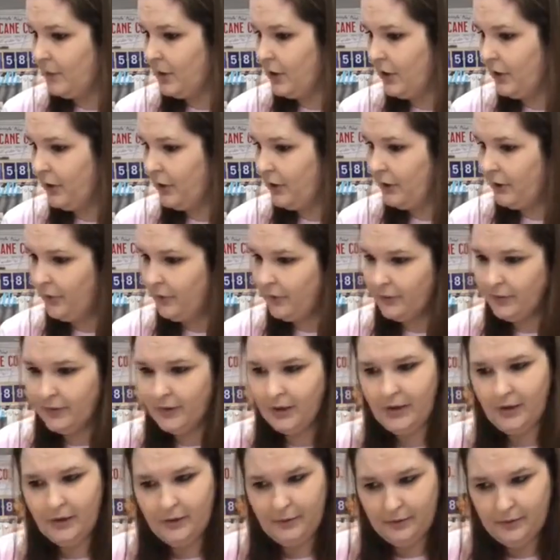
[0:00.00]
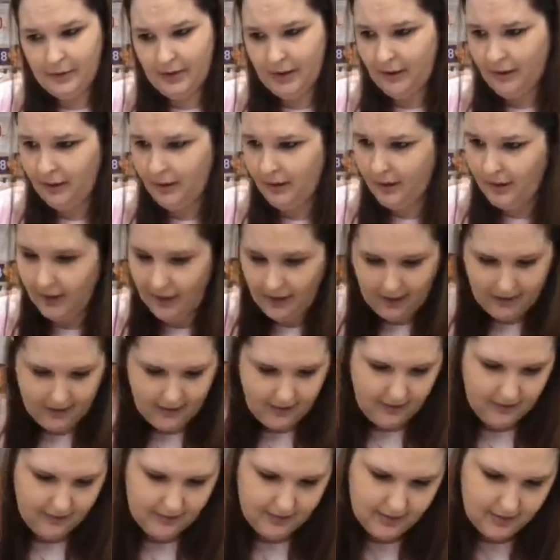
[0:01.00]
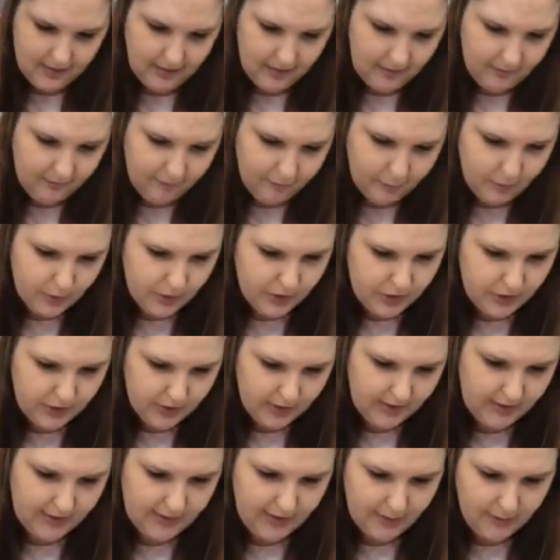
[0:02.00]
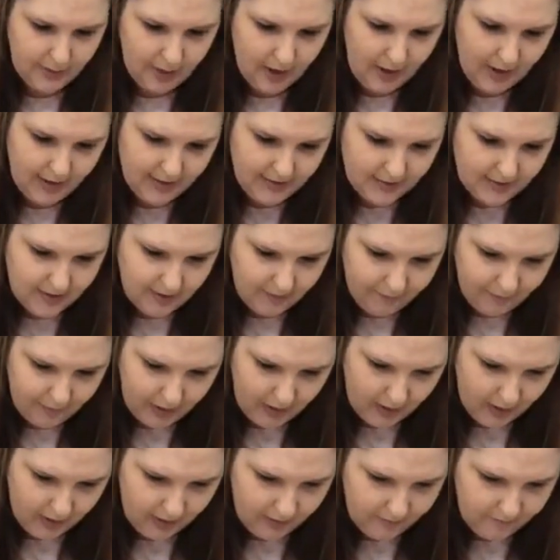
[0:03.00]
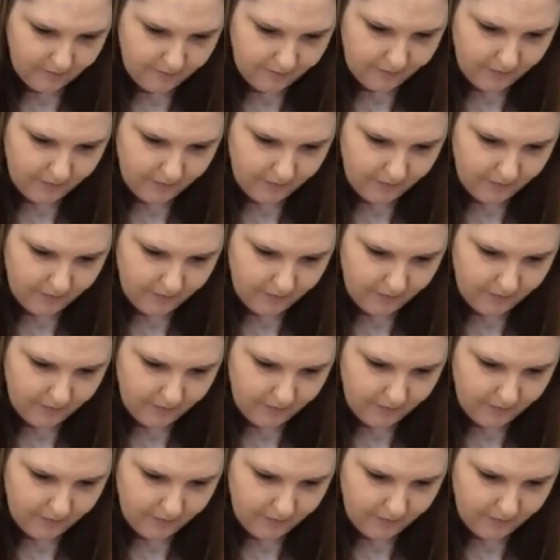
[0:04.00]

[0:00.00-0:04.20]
nothing yet, unfortunately, Deborah. Hi, Stephanie.